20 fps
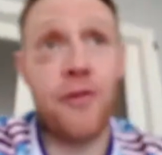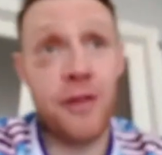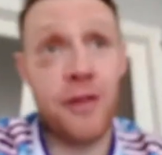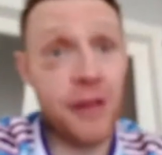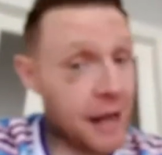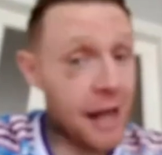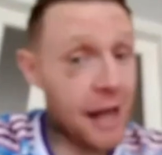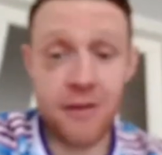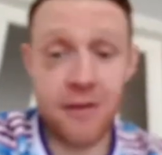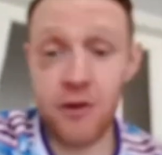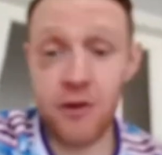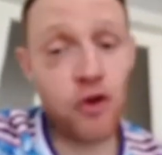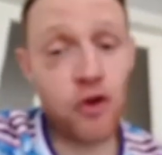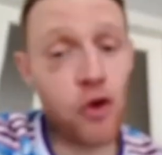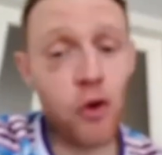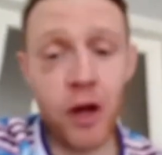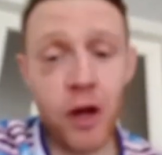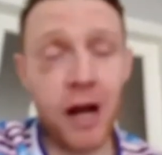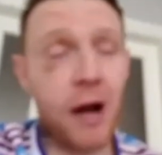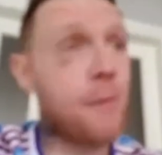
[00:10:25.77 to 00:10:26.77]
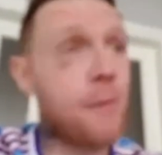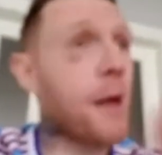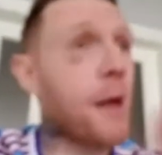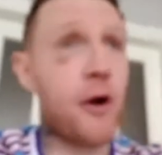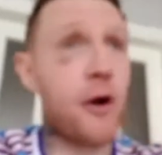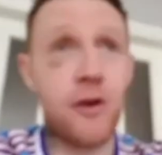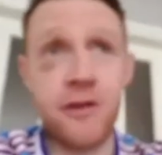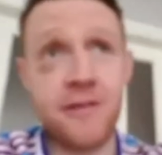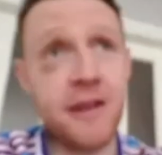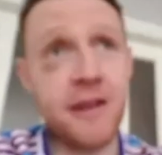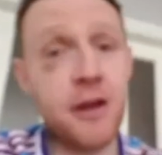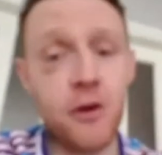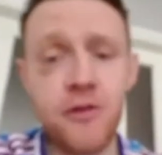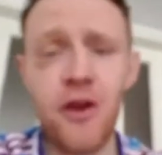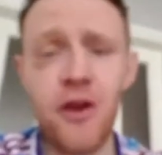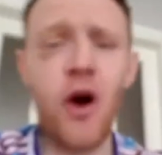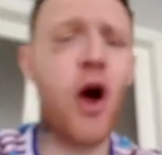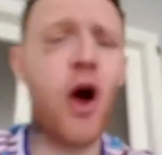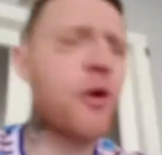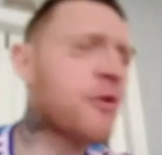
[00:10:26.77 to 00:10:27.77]
And that's the truth. Like, I'm not going to sit here and say,
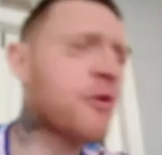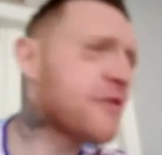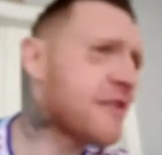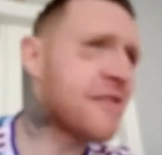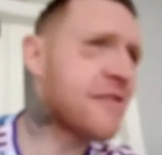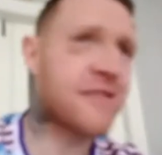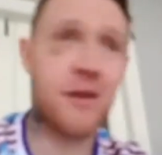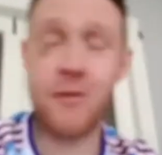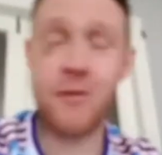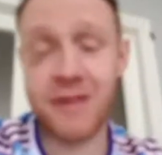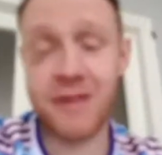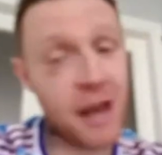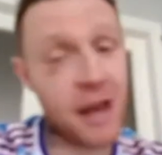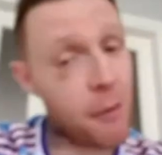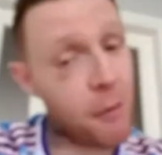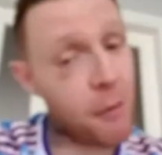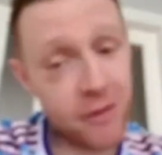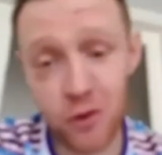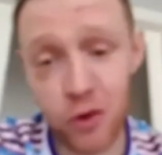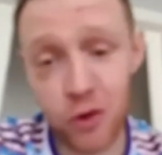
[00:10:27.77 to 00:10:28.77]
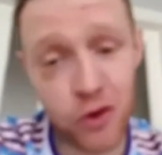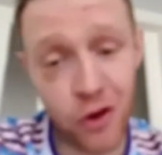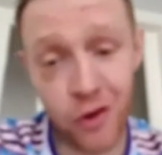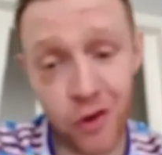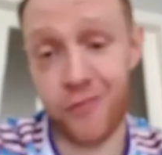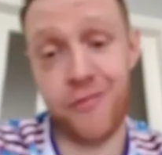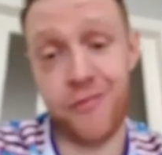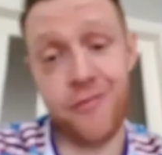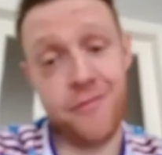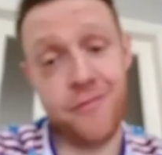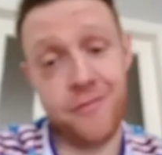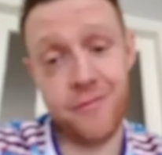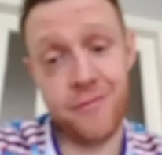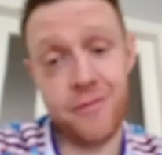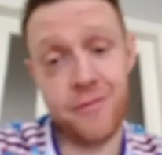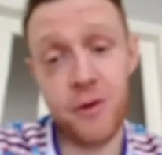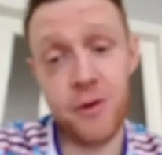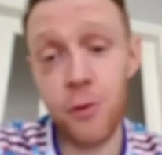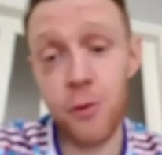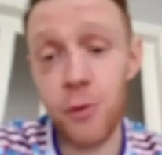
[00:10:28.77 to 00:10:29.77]
oh, I was this and I was that. I wasn't good enough
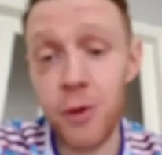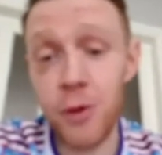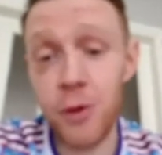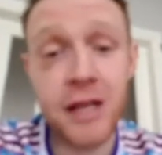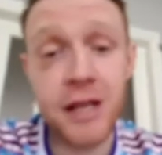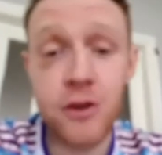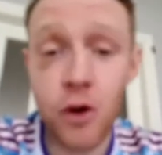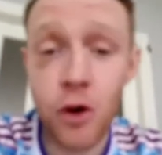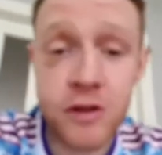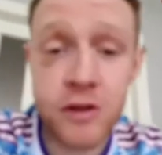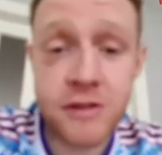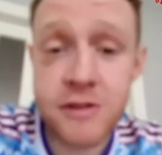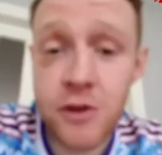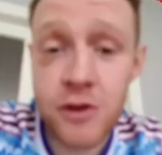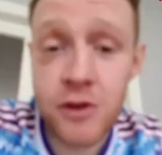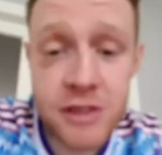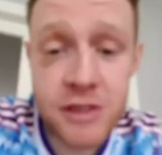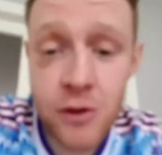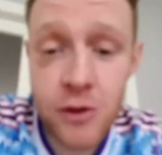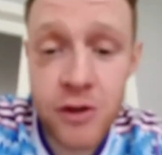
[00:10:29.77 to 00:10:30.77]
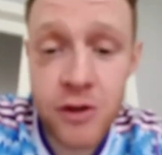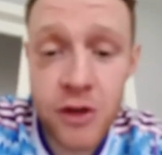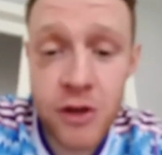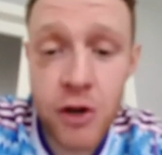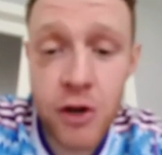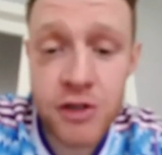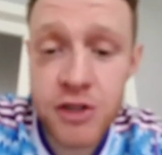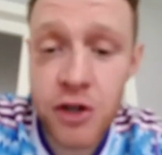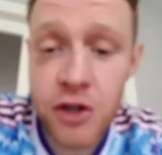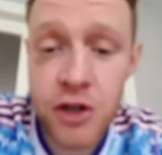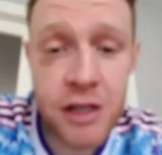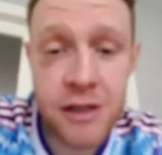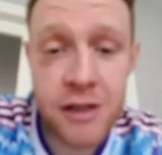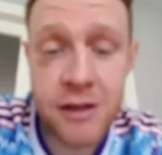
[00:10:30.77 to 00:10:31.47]
to win those Irish titles.